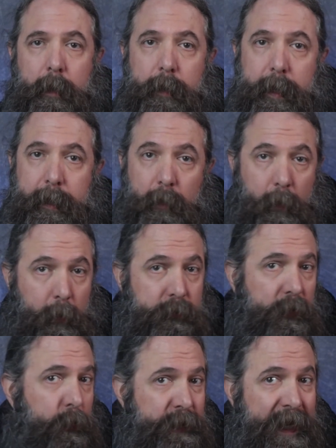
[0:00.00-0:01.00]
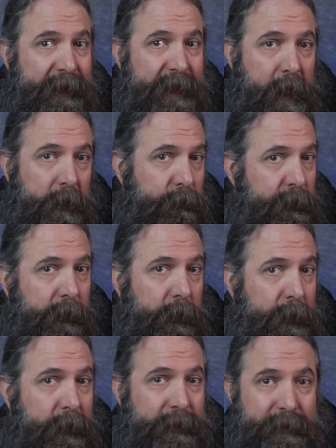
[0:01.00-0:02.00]
They could also take down a
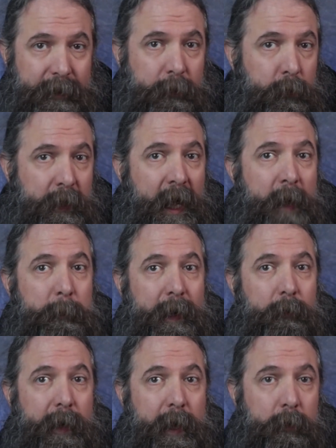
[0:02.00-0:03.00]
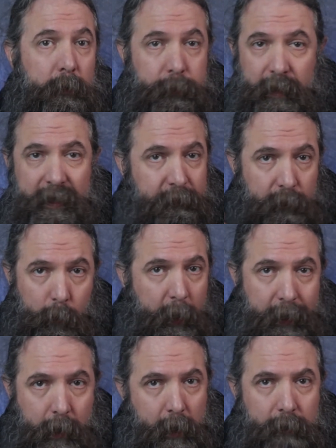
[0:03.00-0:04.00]
villain in a single combat round or think of a
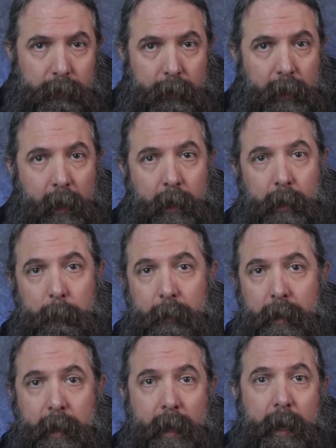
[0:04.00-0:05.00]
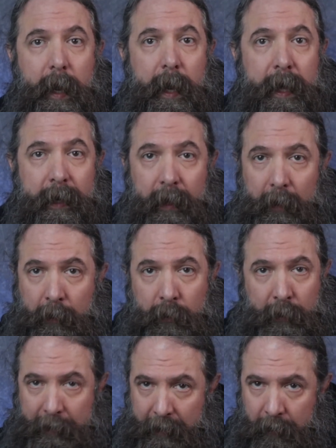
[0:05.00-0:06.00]
way to overcome a
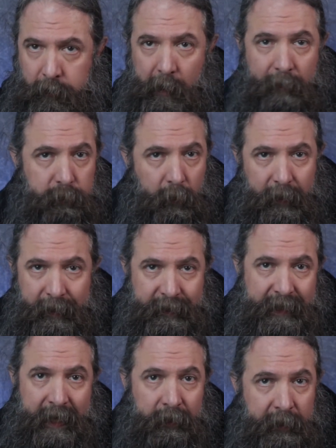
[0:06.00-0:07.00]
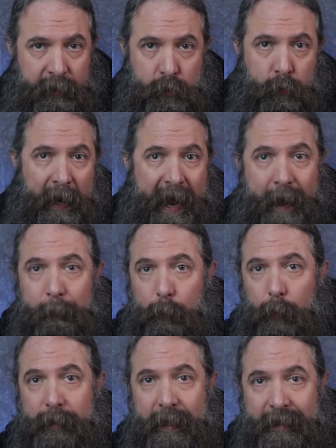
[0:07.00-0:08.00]
clever and deadly trap
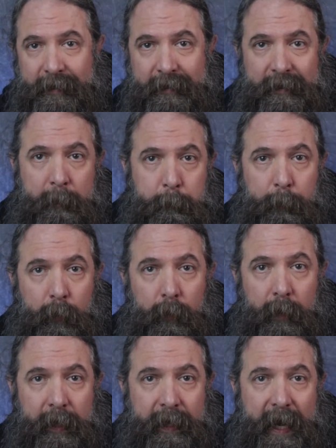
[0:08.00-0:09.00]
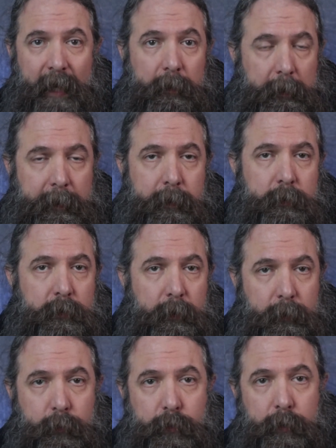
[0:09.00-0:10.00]
with a simple and elegant
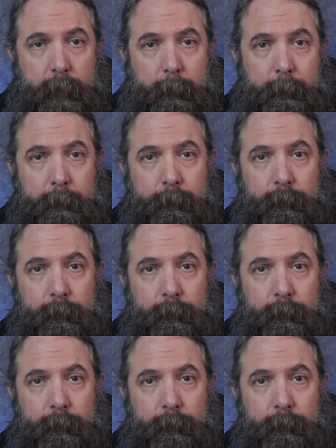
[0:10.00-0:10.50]
solution.